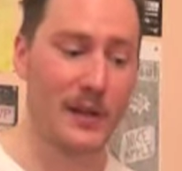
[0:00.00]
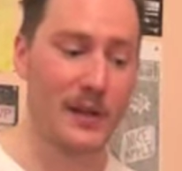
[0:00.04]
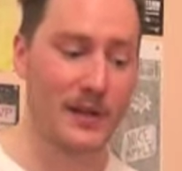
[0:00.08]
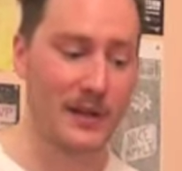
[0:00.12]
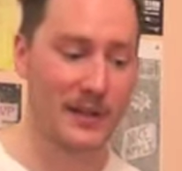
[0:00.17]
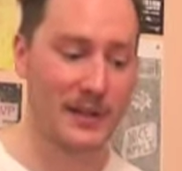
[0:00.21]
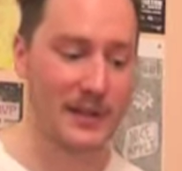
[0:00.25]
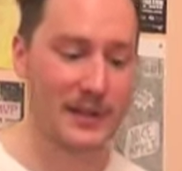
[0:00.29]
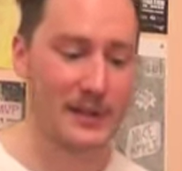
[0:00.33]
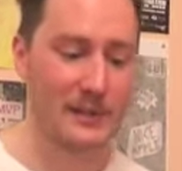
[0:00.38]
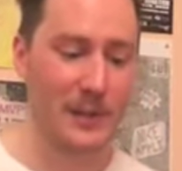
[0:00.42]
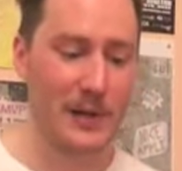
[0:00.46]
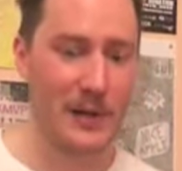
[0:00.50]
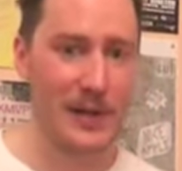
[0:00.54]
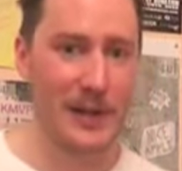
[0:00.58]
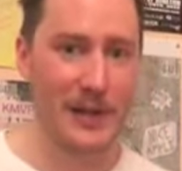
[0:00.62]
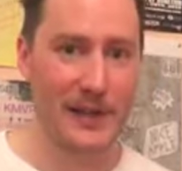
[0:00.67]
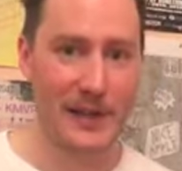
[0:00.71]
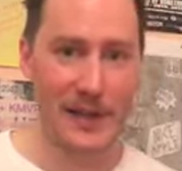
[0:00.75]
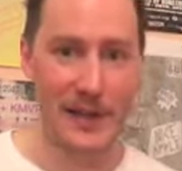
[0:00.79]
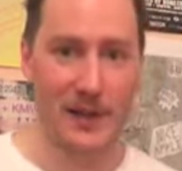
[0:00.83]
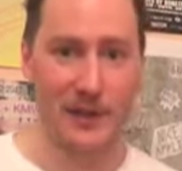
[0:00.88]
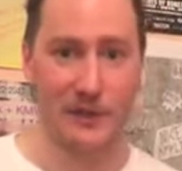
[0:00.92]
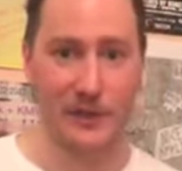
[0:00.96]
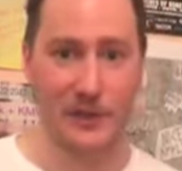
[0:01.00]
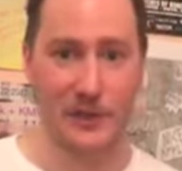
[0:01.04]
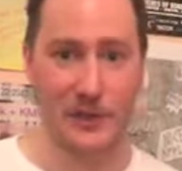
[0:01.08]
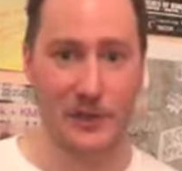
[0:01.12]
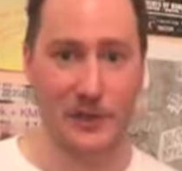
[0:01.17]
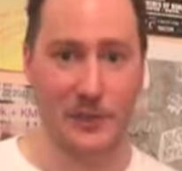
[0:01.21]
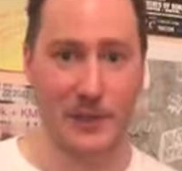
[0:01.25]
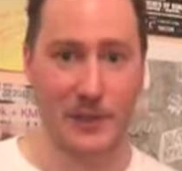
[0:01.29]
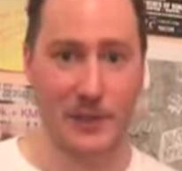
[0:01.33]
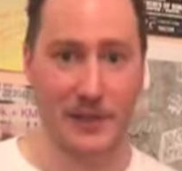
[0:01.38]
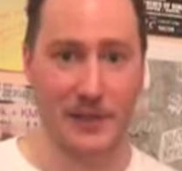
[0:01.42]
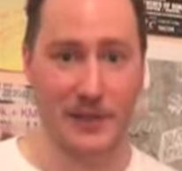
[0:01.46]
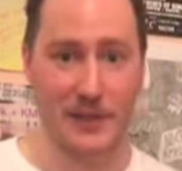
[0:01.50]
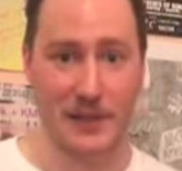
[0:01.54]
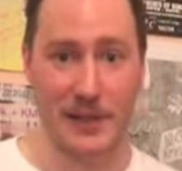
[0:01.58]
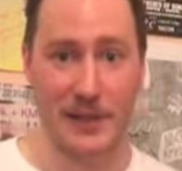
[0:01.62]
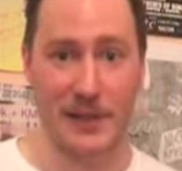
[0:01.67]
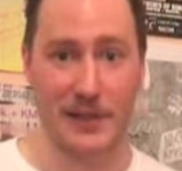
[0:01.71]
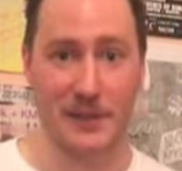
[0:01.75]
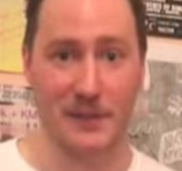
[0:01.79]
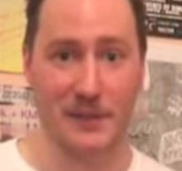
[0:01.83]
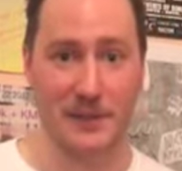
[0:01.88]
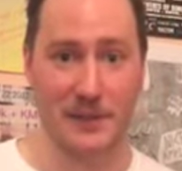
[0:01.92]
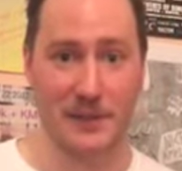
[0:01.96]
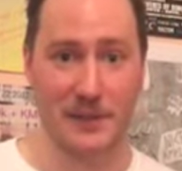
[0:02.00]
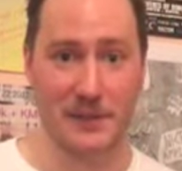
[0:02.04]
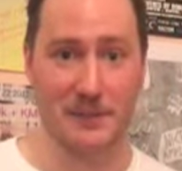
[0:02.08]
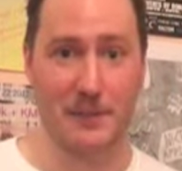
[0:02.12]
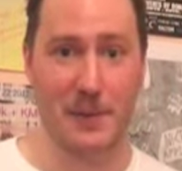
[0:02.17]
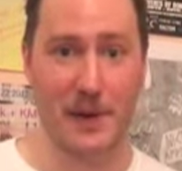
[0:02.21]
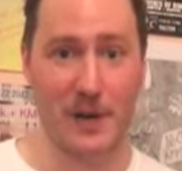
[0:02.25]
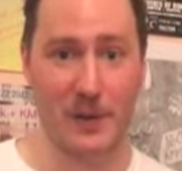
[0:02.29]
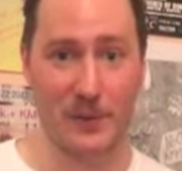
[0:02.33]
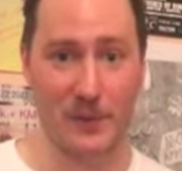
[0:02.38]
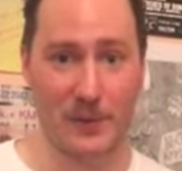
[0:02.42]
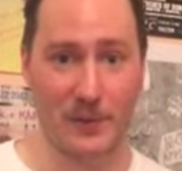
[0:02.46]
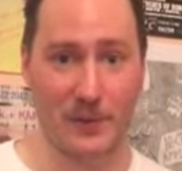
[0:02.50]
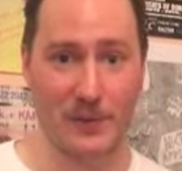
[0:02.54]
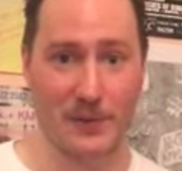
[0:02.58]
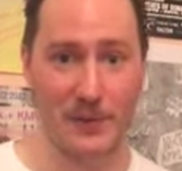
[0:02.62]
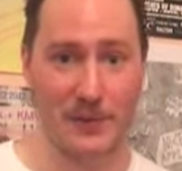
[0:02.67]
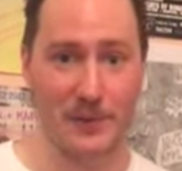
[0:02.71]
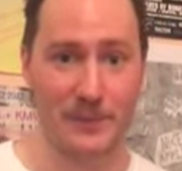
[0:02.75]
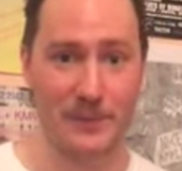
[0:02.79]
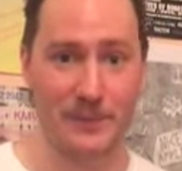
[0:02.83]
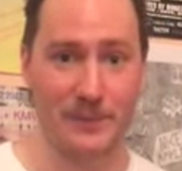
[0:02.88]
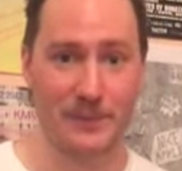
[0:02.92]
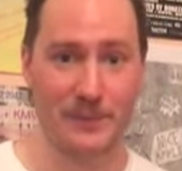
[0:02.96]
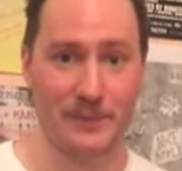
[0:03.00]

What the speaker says: This is why I now visualize scales as spirals.